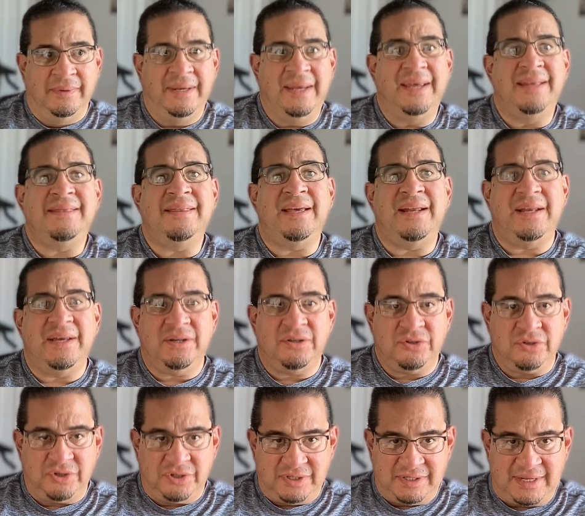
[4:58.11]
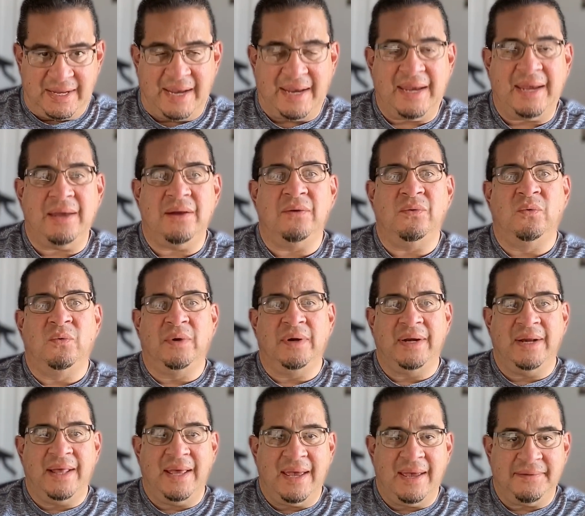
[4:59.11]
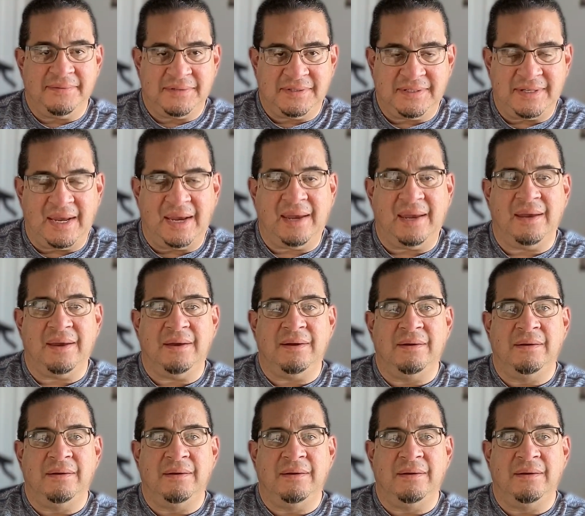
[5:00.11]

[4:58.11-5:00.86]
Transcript: get that extra second, 1.5 second